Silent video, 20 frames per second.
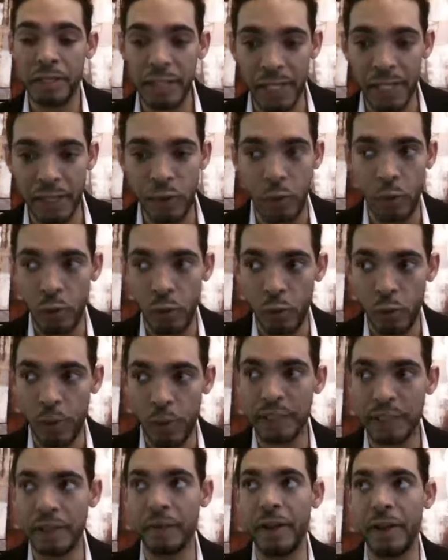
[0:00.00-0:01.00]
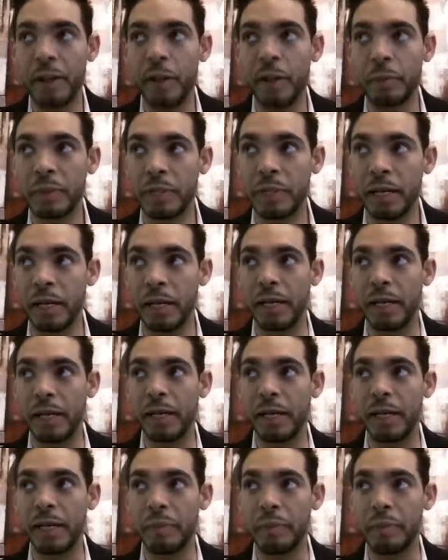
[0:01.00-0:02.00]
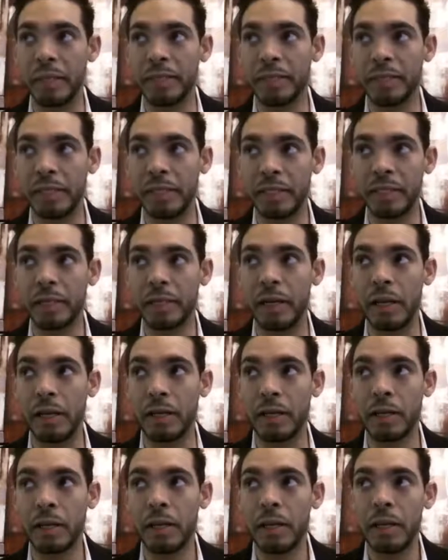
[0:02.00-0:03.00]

Segal, who has developed uh, a business uh,